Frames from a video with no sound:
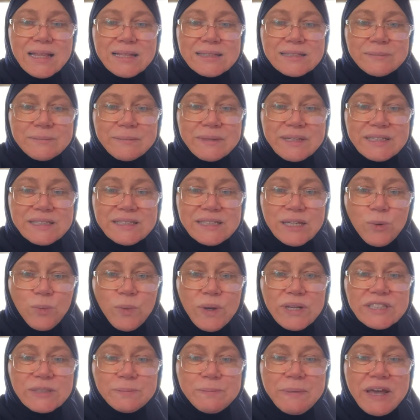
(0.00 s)
Let me see.
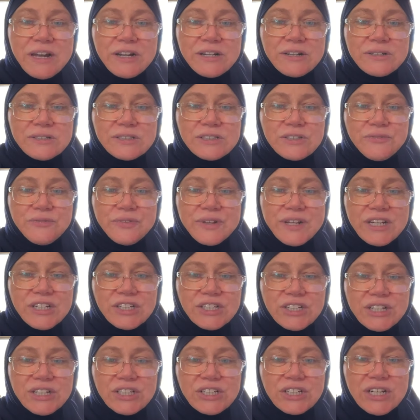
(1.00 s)
What's better, to
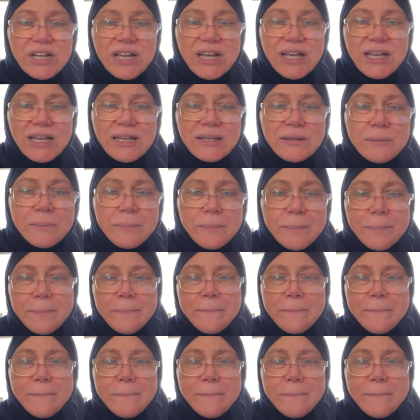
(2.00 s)
finish Isha